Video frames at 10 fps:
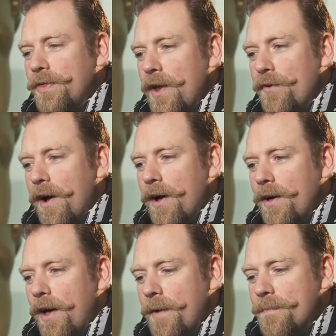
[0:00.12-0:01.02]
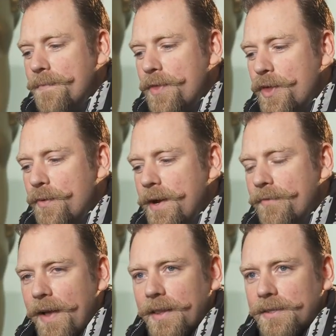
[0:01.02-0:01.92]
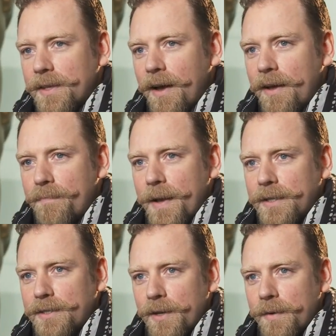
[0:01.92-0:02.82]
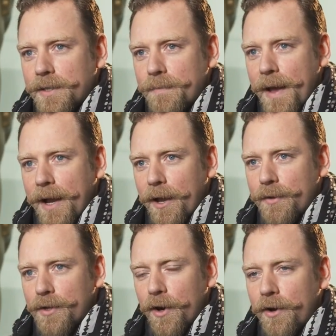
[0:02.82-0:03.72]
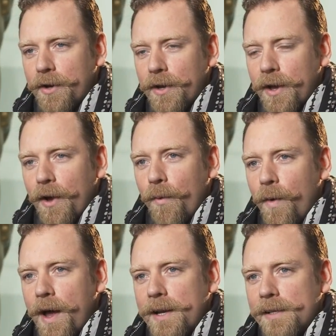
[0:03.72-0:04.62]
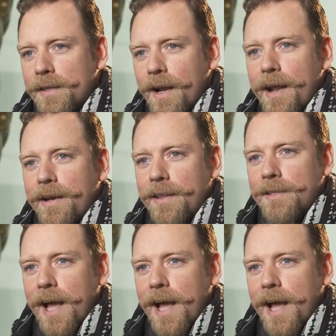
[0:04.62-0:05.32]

There are three events that I've been to at Tobacco Dock. One is the London